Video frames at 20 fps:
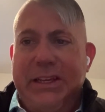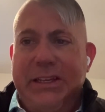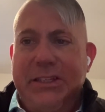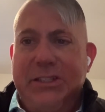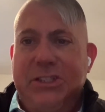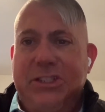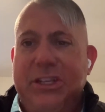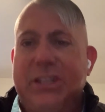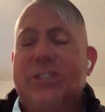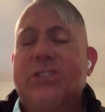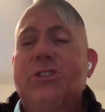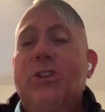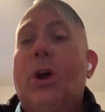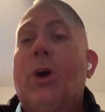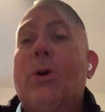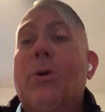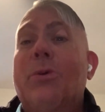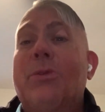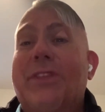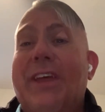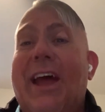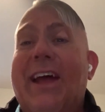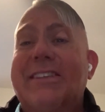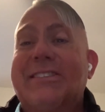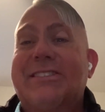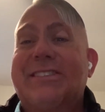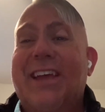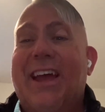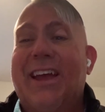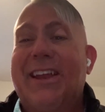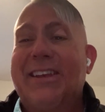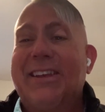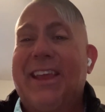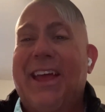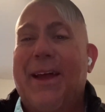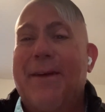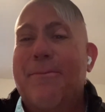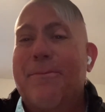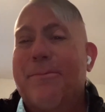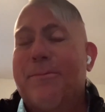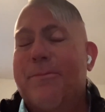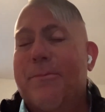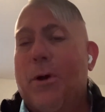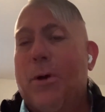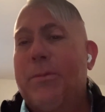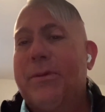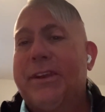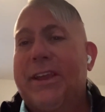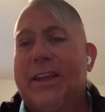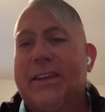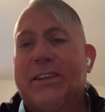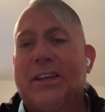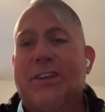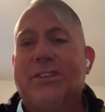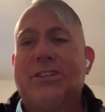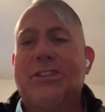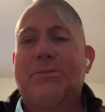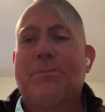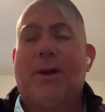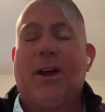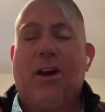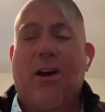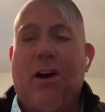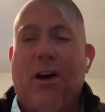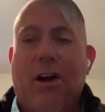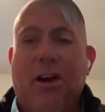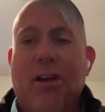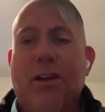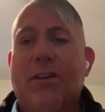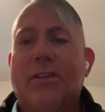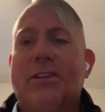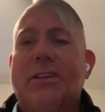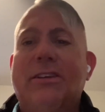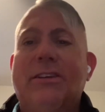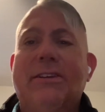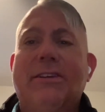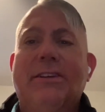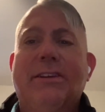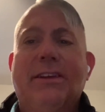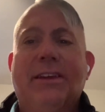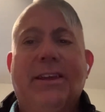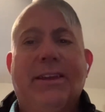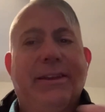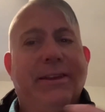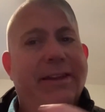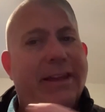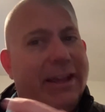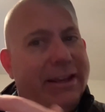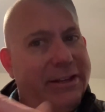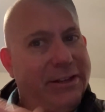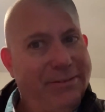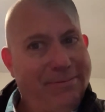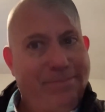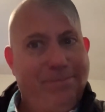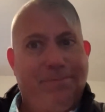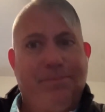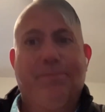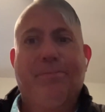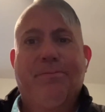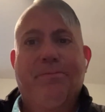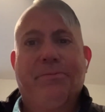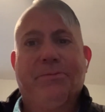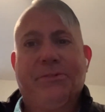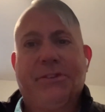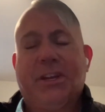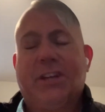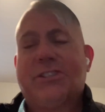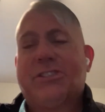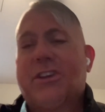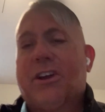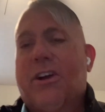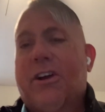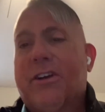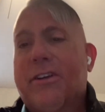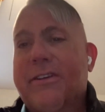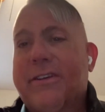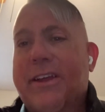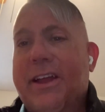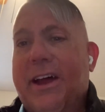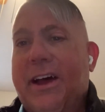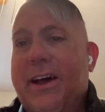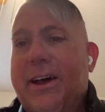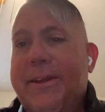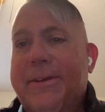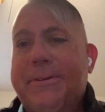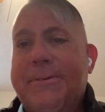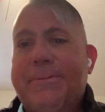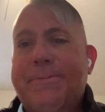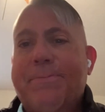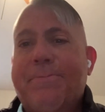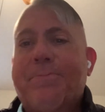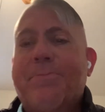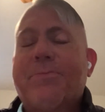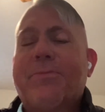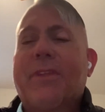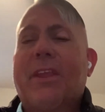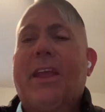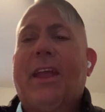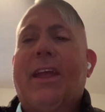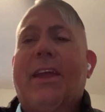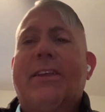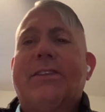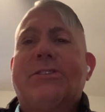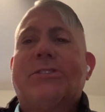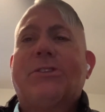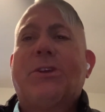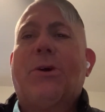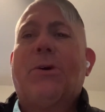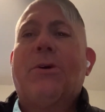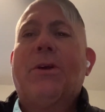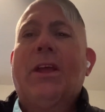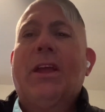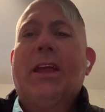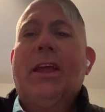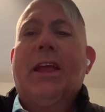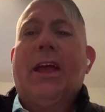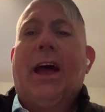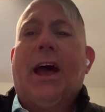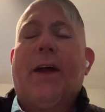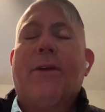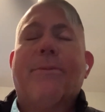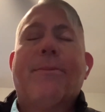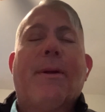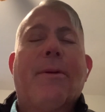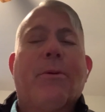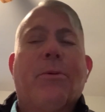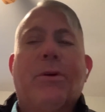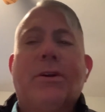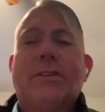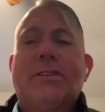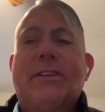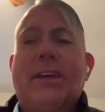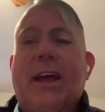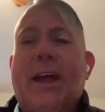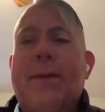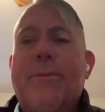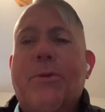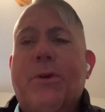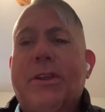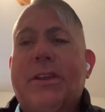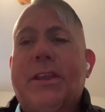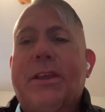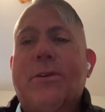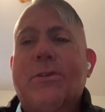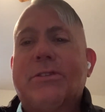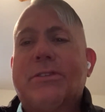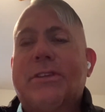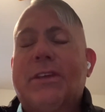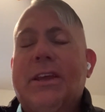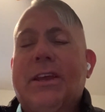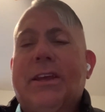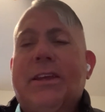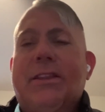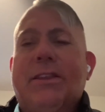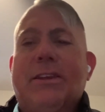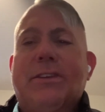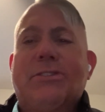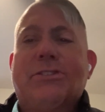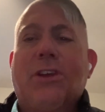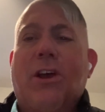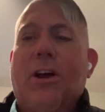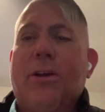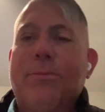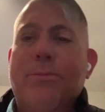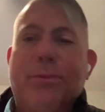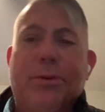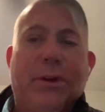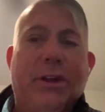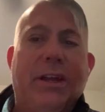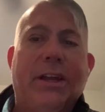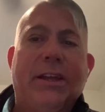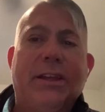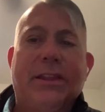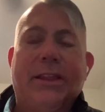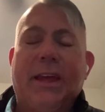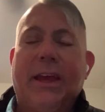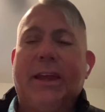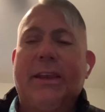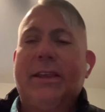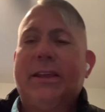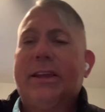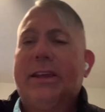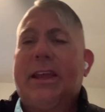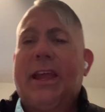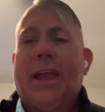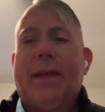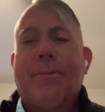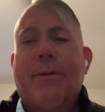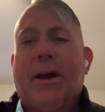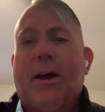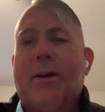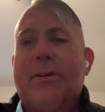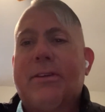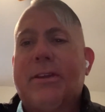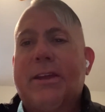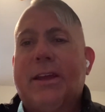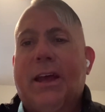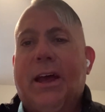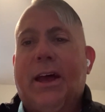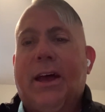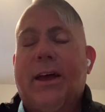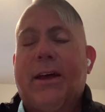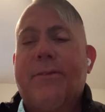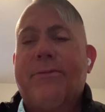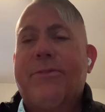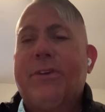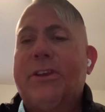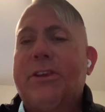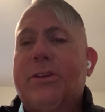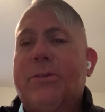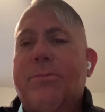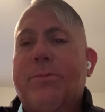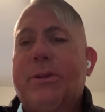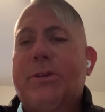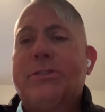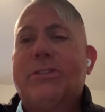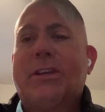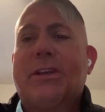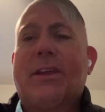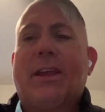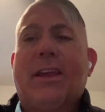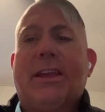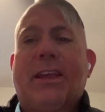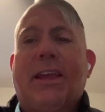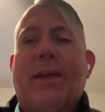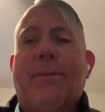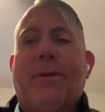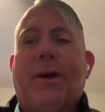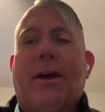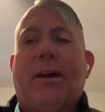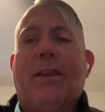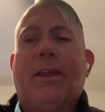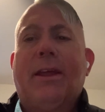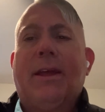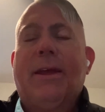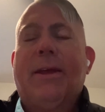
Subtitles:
just know that's that moment that touches my heart and touch the heart of God. And so I remember one time when there was the song Breathe that came out, Vineyard Music came out.